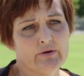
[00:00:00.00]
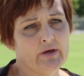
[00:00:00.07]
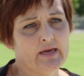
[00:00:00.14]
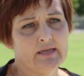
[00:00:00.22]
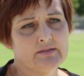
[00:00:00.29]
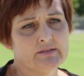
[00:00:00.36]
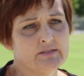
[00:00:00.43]

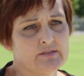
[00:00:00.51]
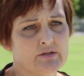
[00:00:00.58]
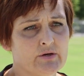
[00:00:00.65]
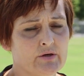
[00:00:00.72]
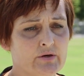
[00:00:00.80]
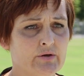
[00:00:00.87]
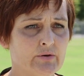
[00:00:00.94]
and
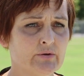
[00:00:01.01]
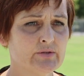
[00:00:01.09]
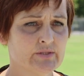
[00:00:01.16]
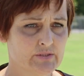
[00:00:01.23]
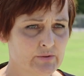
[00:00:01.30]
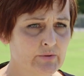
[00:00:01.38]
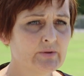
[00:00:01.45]
her
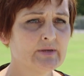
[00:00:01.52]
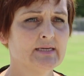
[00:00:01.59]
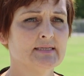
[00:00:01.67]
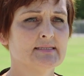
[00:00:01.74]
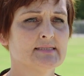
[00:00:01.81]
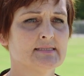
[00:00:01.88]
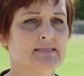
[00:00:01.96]

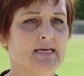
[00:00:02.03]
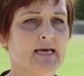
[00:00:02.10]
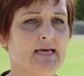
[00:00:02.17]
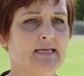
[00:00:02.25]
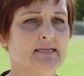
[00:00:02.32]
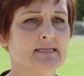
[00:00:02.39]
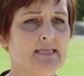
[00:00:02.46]
stories,
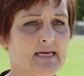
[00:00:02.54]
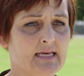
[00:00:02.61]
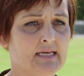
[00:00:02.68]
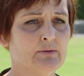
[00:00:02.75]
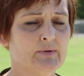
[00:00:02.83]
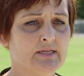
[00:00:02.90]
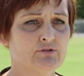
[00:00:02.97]
and the
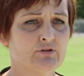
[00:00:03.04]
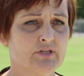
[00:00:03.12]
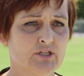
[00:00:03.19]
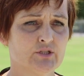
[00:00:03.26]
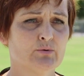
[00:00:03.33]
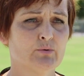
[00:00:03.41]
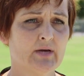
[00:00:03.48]
iwi
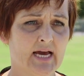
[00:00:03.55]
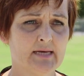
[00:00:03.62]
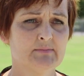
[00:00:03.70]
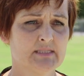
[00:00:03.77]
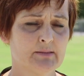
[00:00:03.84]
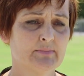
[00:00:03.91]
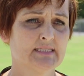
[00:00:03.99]
traditional
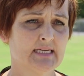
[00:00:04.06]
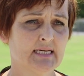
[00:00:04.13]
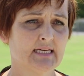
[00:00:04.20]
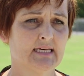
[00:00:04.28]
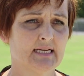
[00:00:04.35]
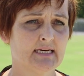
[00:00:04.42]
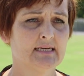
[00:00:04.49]
games in
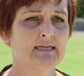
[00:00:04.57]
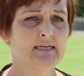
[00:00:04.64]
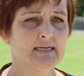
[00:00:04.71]
particular.